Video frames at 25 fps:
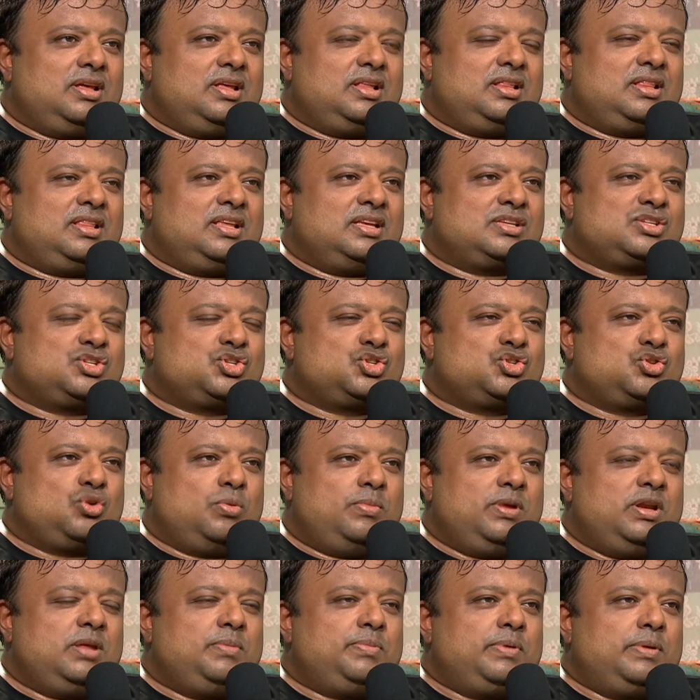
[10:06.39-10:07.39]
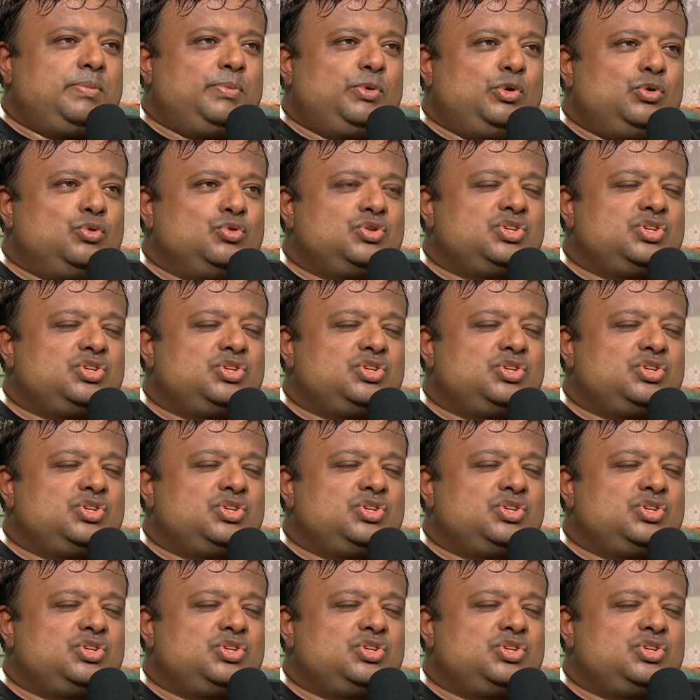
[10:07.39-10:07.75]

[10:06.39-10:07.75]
there's so many people who